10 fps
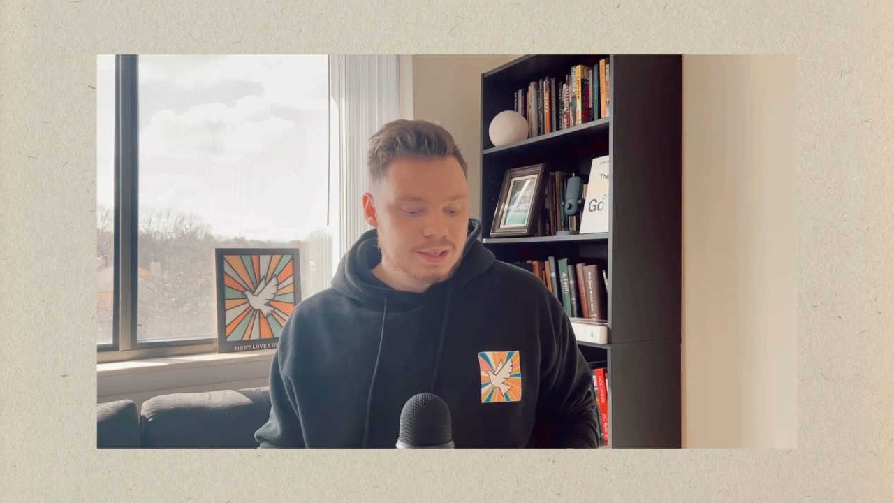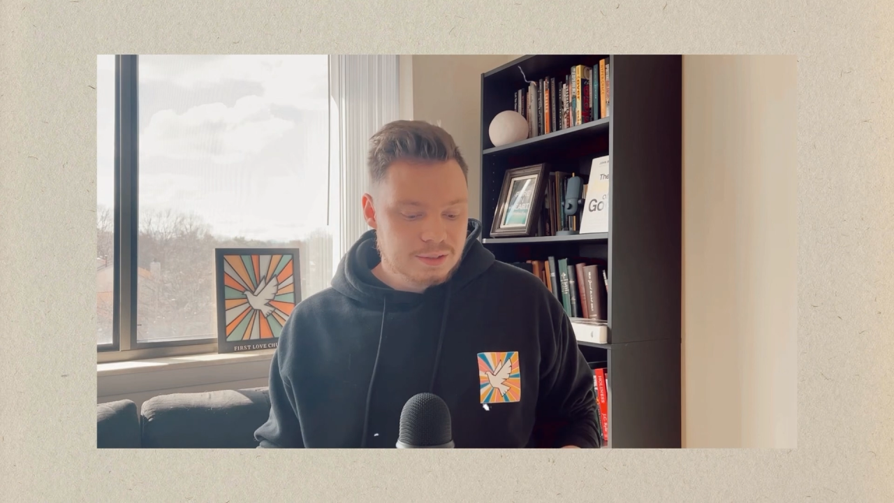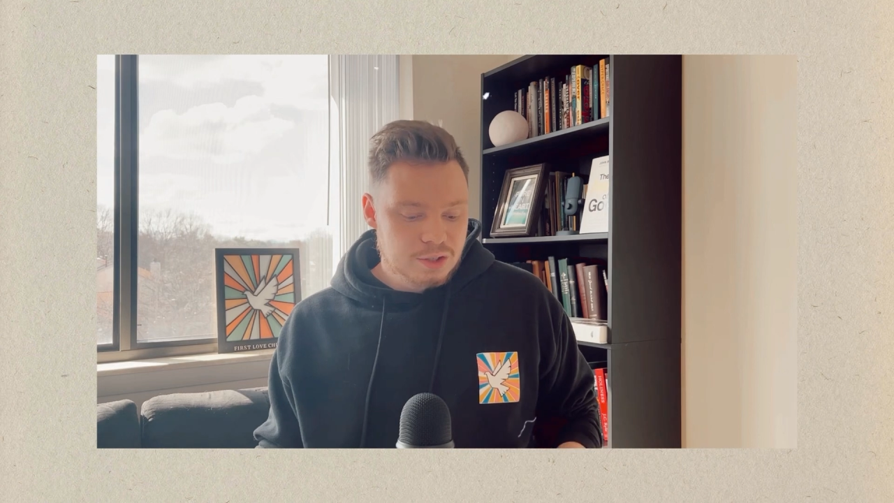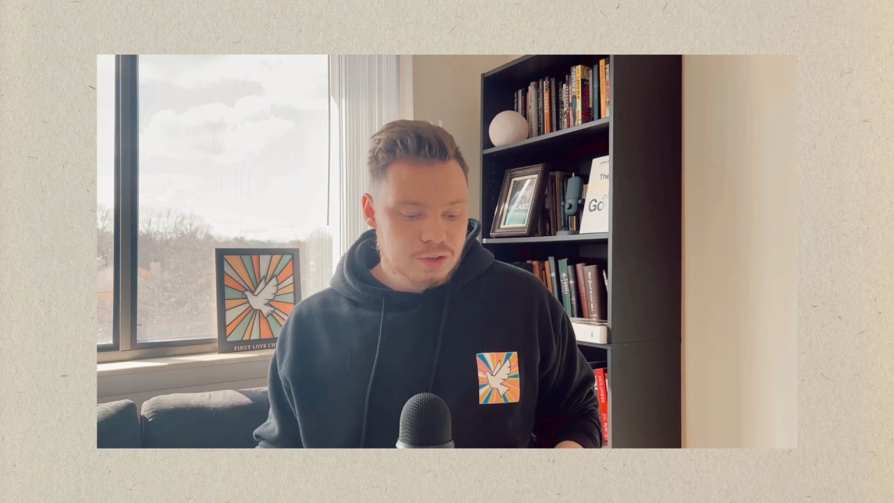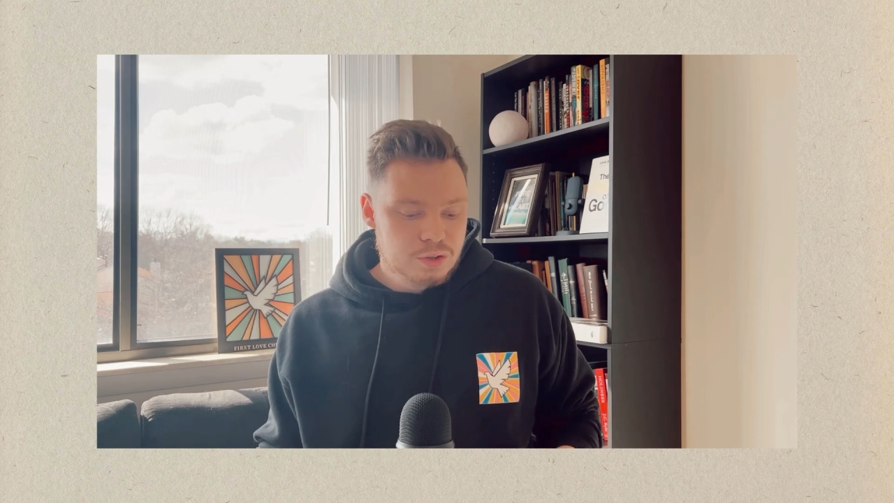
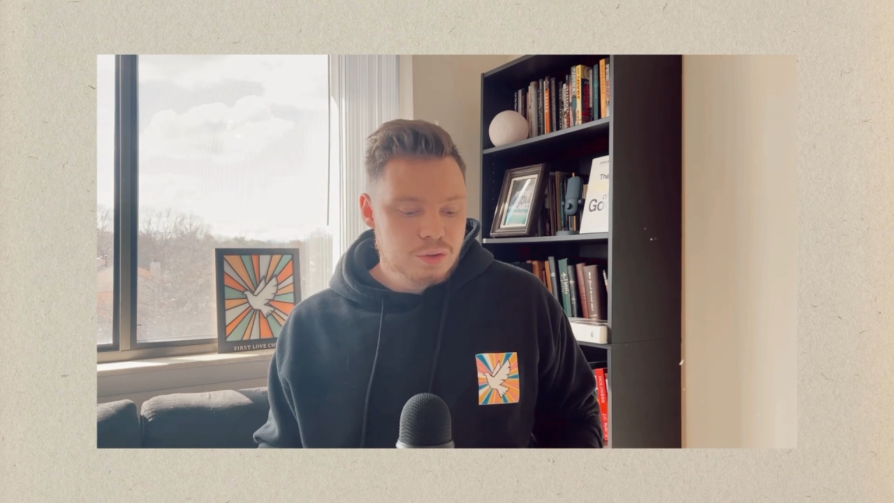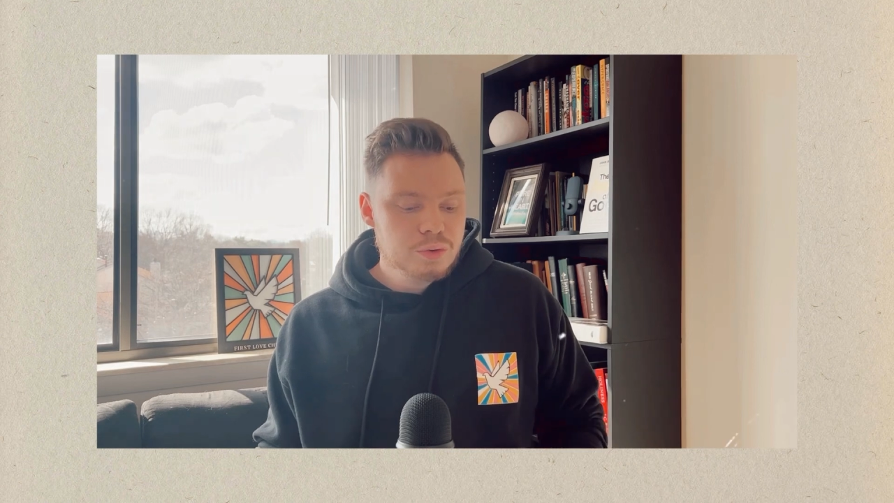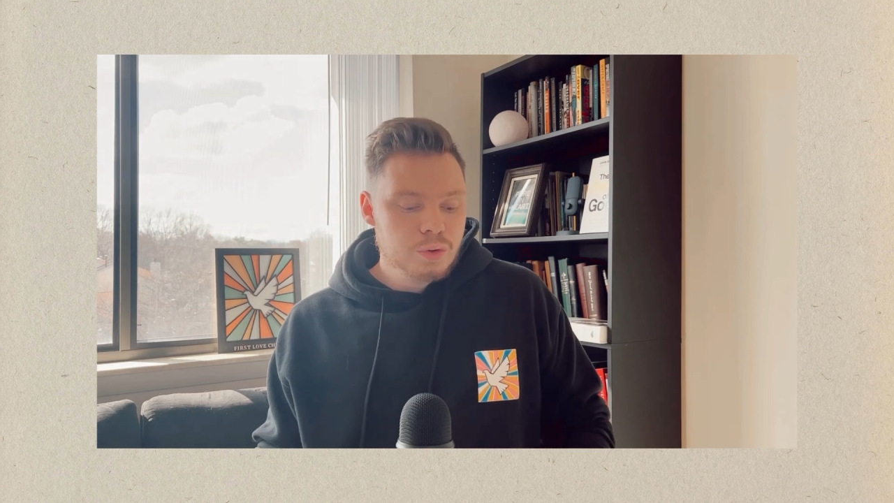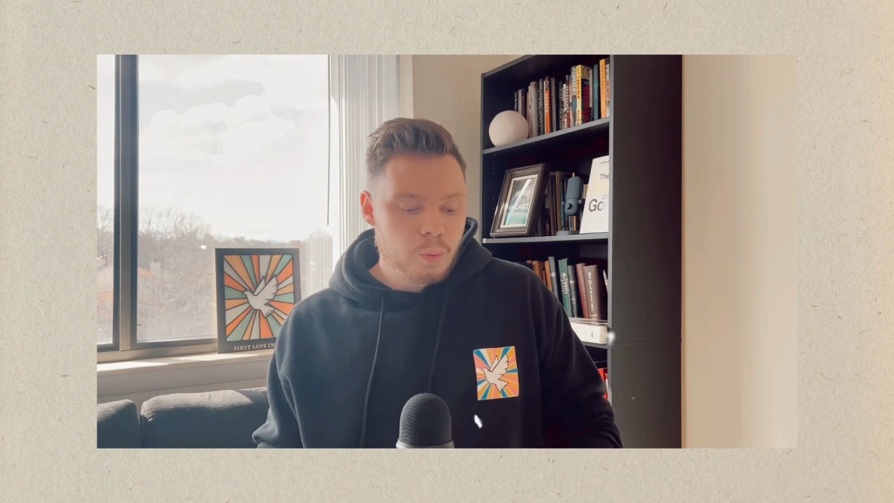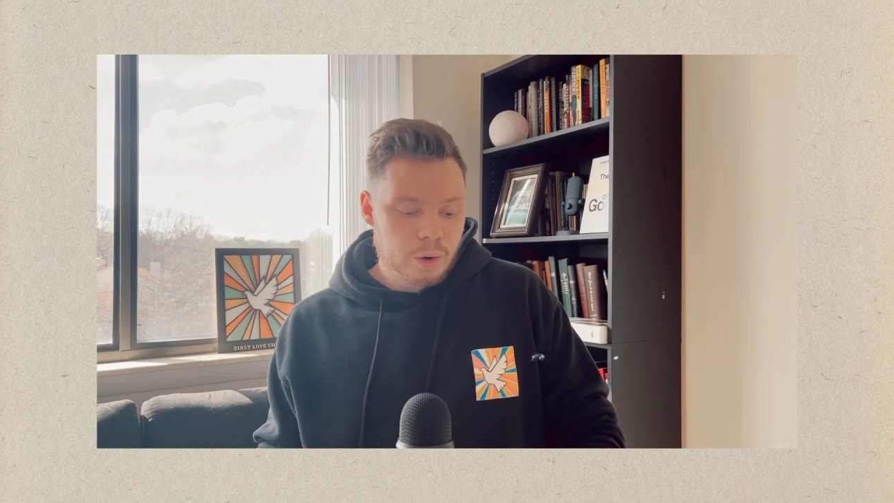to do
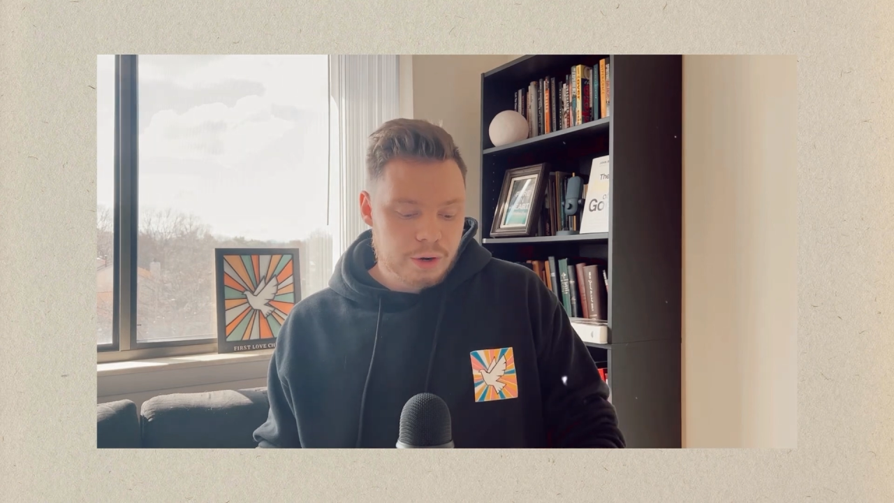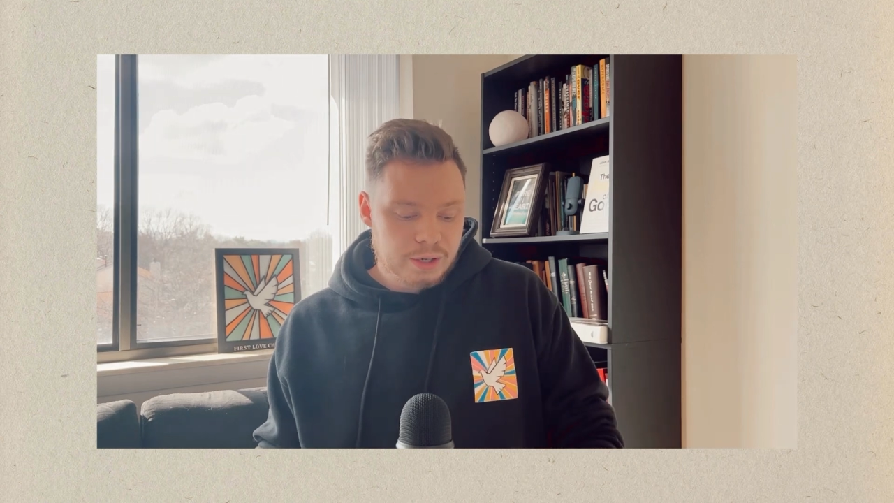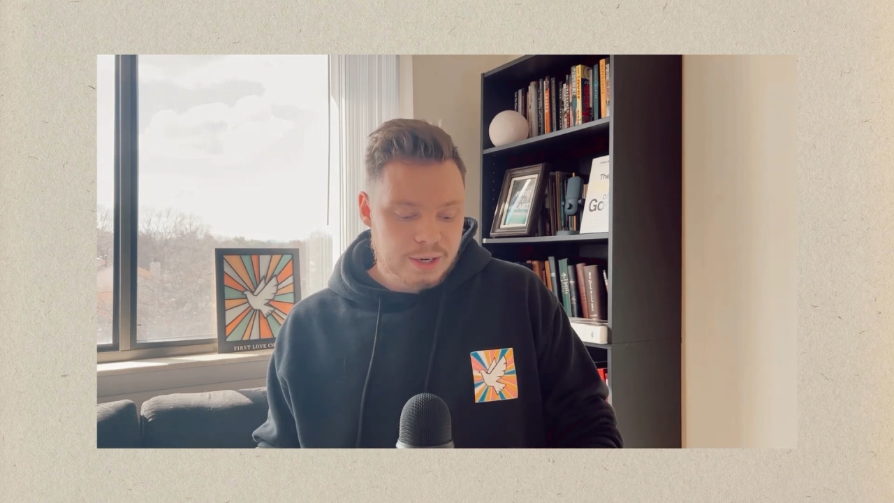the word,